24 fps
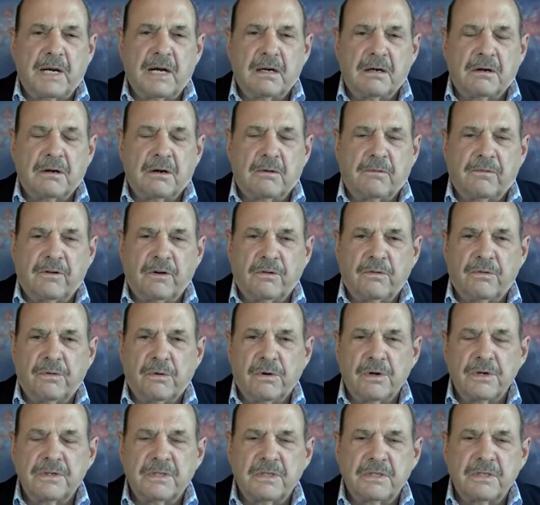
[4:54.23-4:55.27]
powerful
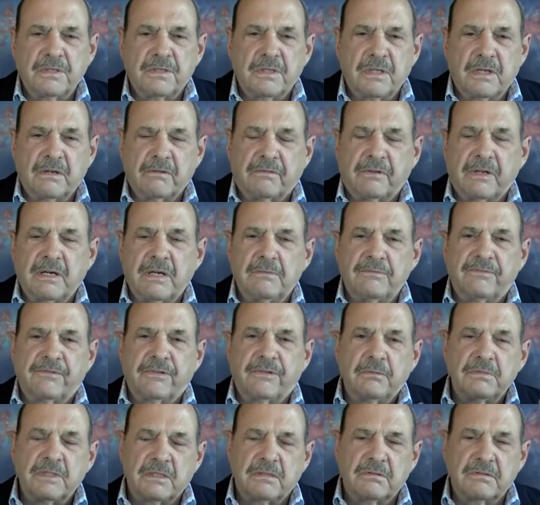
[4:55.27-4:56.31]
forces that have come
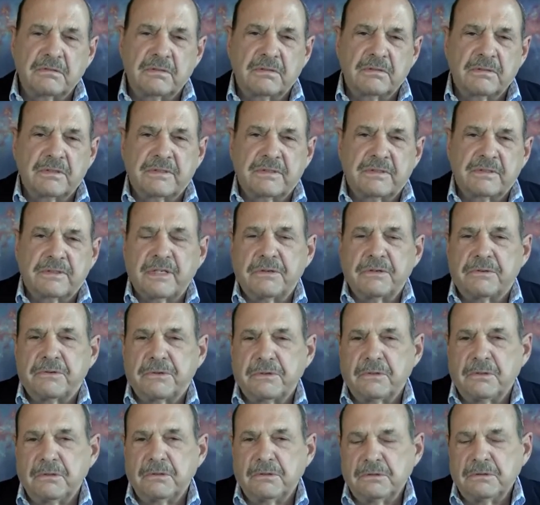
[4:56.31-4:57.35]
from the
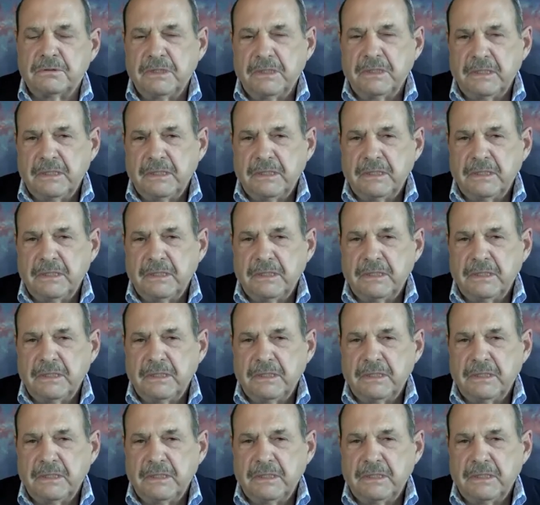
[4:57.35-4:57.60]
central